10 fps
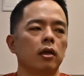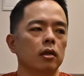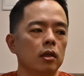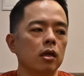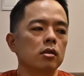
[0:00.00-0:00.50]
he
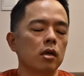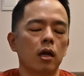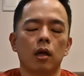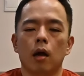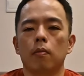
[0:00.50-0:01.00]
thinks
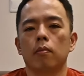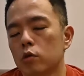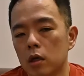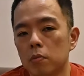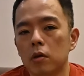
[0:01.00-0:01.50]
that I'm
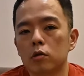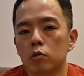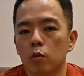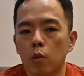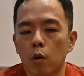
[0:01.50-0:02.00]
suitable
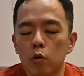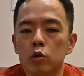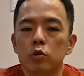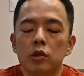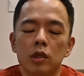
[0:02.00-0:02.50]
to go
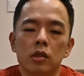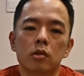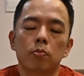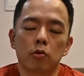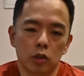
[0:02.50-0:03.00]
through this
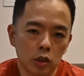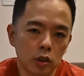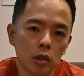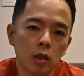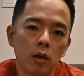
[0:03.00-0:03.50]

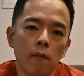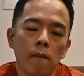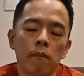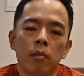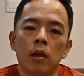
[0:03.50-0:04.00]
procedure,
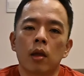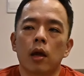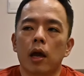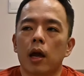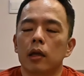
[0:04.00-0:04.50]

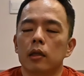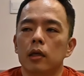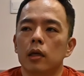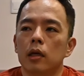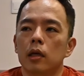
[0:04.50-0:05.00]
and
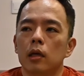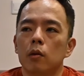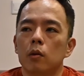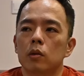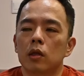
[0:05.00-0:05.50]
he
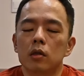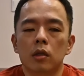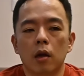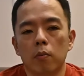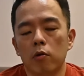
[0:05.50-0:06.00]
thinks
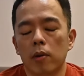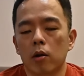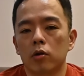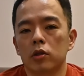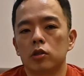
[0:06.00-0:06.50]
that with my
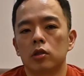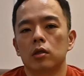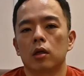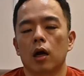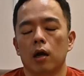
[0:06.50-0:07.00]

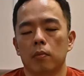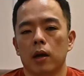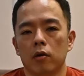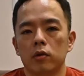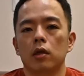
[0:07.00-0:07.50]
condition I'm
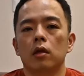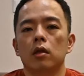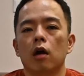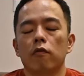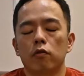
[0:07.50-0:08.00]
healthy
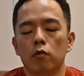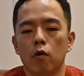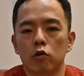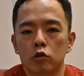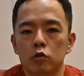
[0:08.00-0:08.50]
enough to
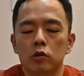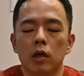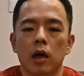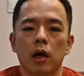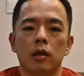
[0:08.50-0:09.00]
go through
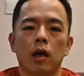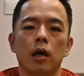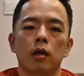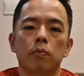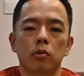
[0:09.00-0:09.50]
the
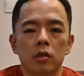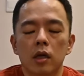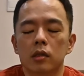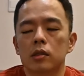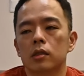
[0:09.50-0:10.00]
entire
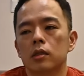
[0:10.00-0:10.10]
process.